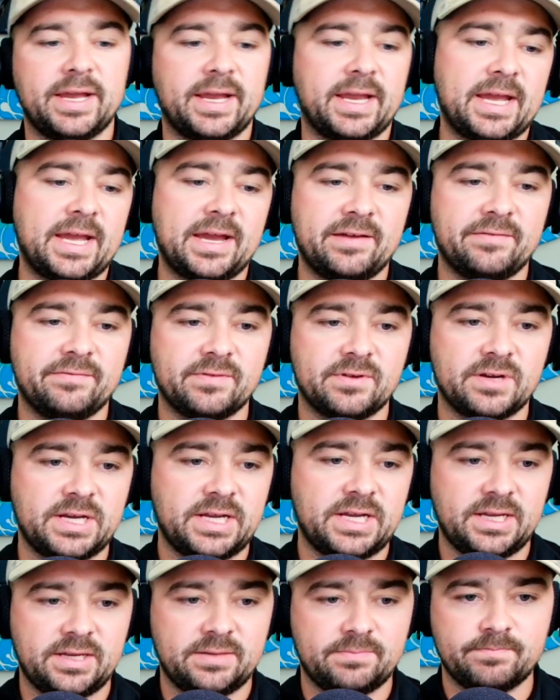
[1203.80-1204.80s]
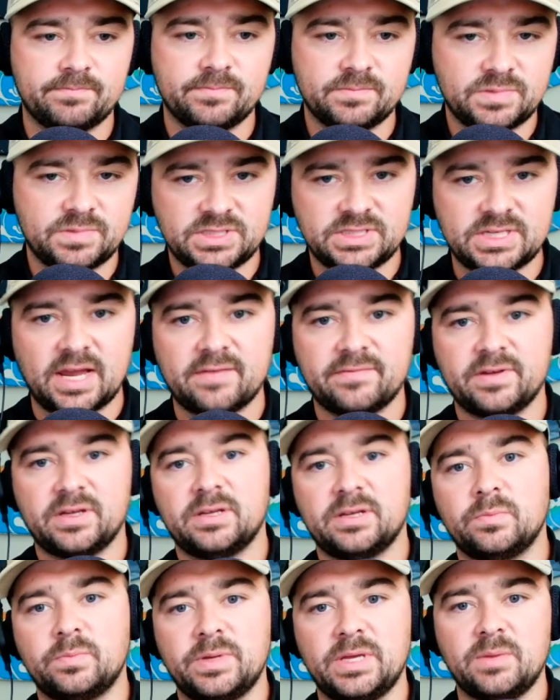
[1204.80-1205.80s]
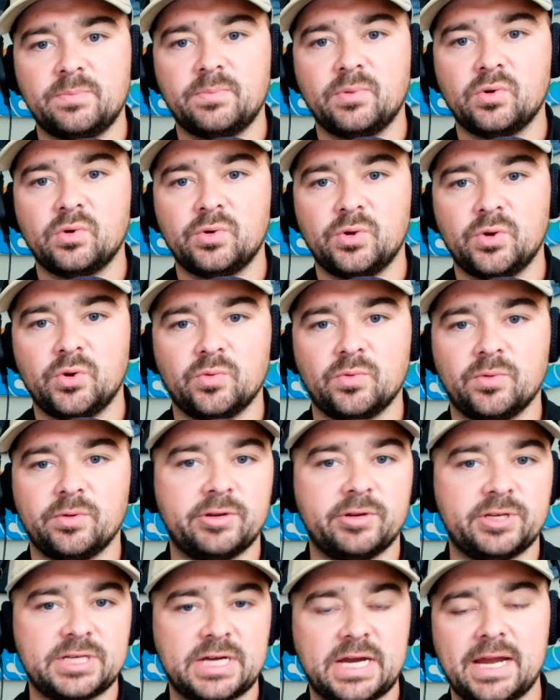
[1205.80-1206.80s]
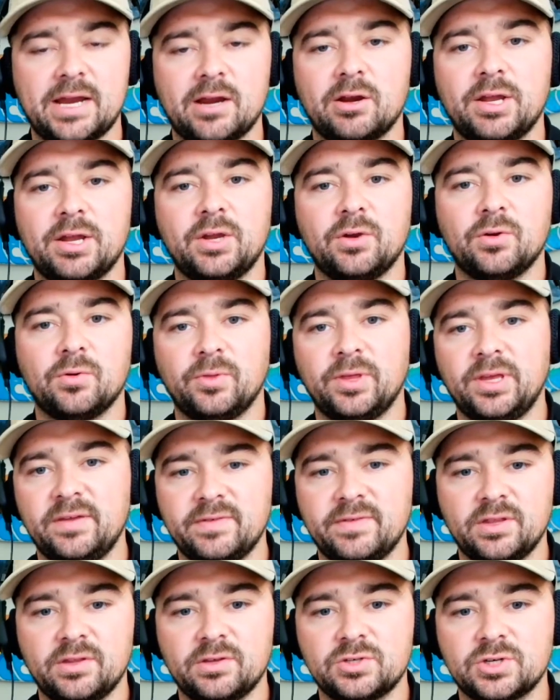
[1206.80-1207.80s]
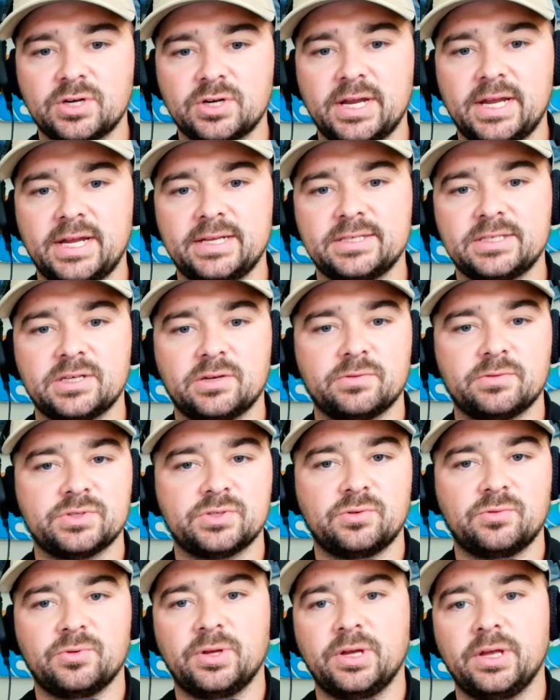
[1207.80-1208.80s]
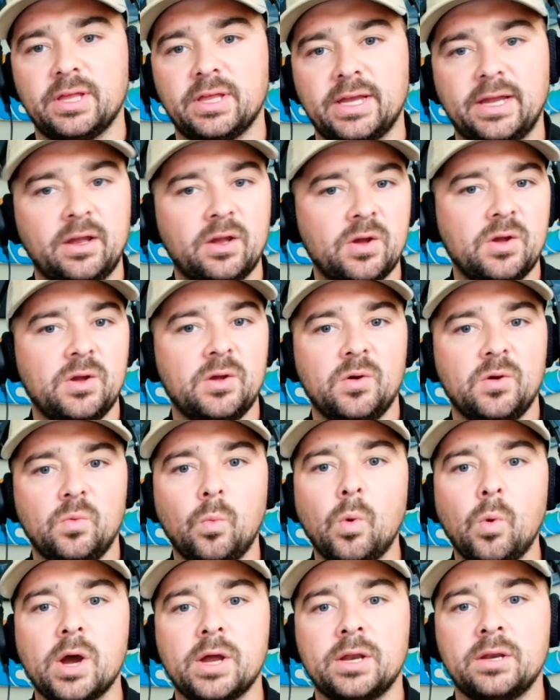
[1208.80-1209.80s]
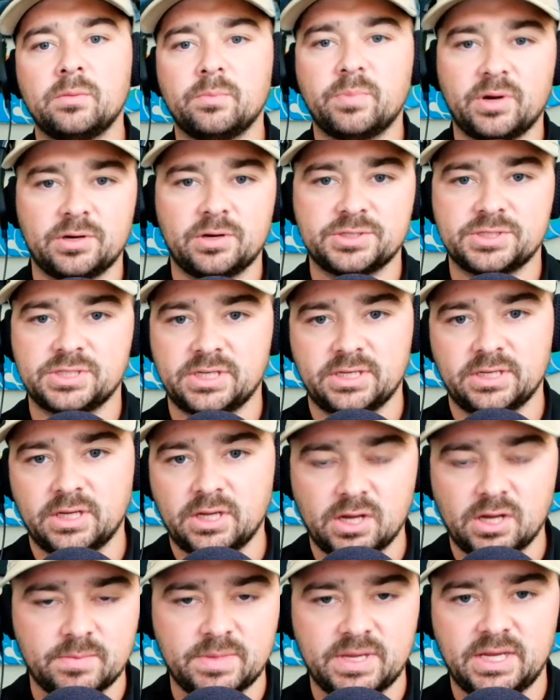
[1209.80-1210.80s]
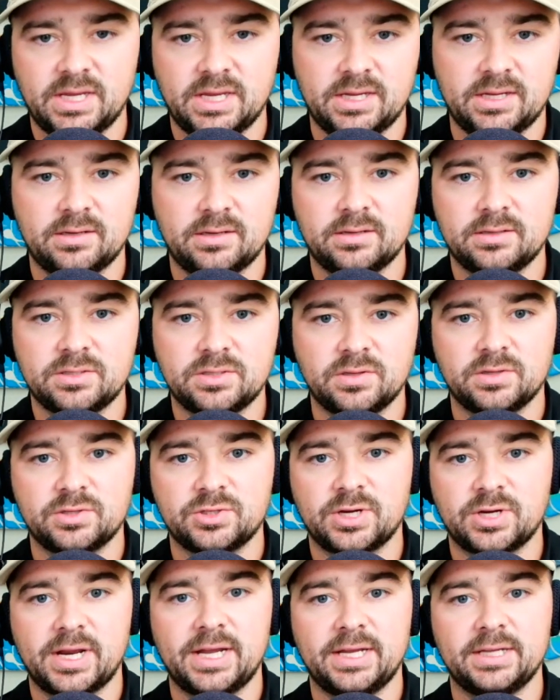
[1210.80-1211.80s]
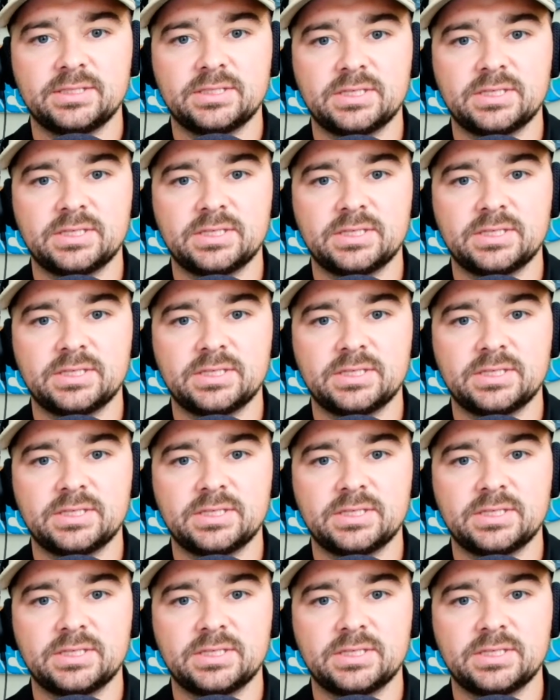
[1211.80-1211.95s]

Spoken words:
every 7 people who were retiring or leaving the trades, there was only like one person coming in to the trades.